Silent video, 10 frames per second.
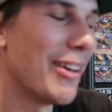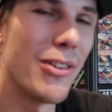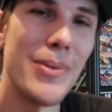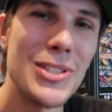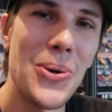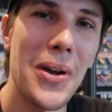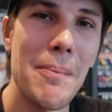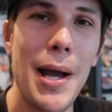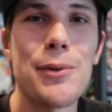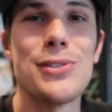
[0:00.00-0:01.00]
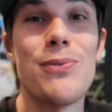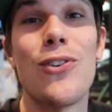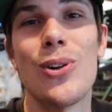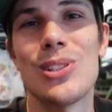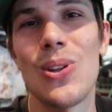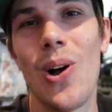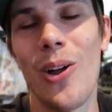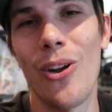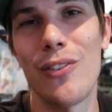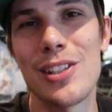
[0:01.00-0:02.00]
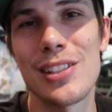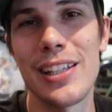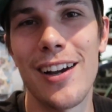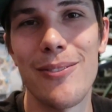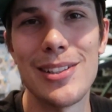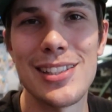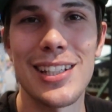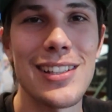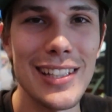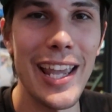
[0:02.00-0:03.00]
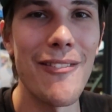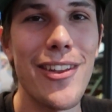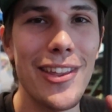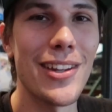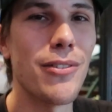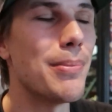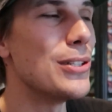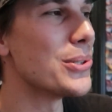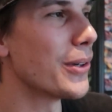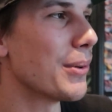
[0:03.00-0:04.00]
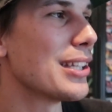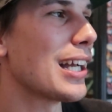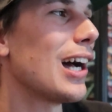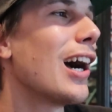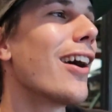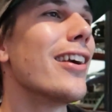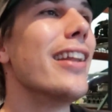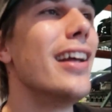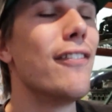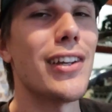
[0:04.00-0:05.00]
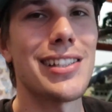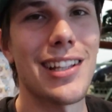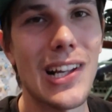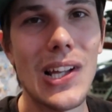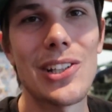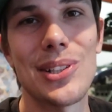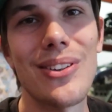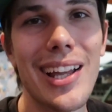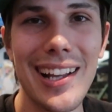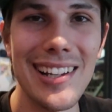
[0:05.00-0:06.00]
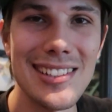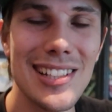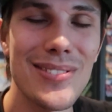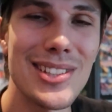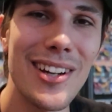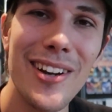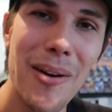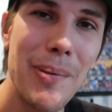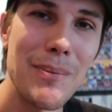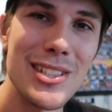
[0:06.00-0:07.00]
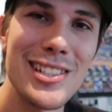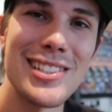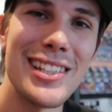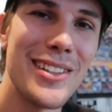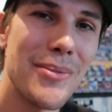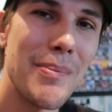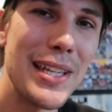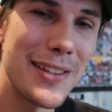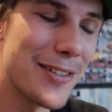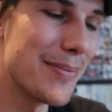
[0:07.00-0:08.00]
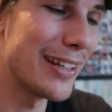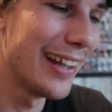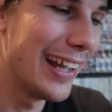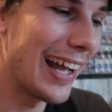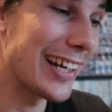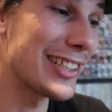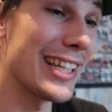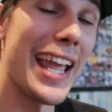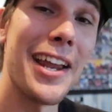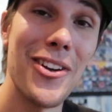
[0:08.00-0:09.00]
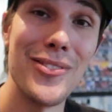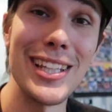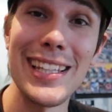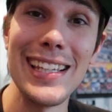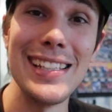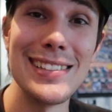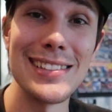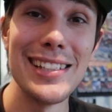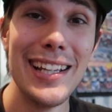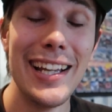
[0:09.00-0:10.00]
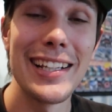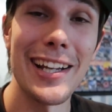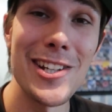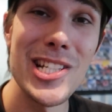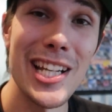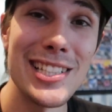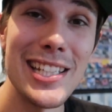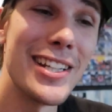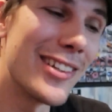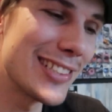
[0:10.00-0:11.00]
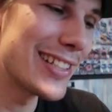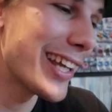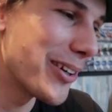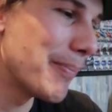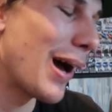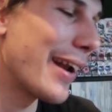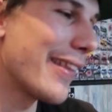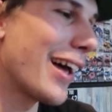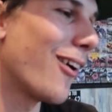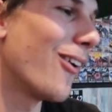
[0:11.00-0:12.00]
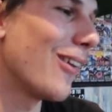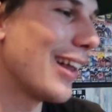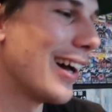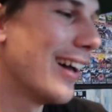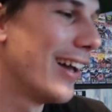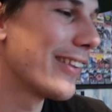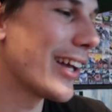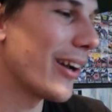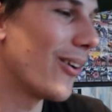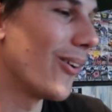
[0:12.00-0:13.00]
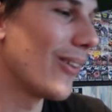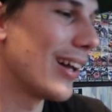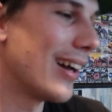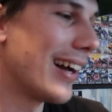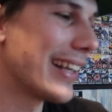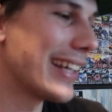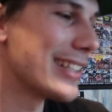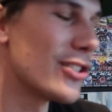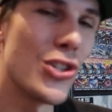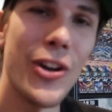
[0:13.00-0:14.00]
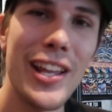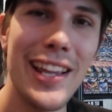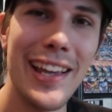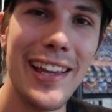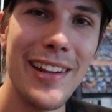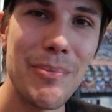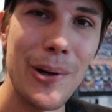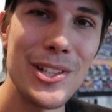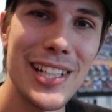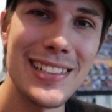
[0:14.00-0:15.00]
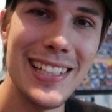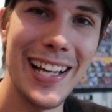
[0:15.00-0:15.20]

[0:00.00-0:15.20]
We've been talking backwards and forwards a lot, and obviously I've been discussing everything that we've been doing with the car and fixing the clutch and all that kind of stuff. So I'm pumped to just see them and meet them and actually hand over the keys and kind of shed a tear as they say goodbye to that whole I guess journey and project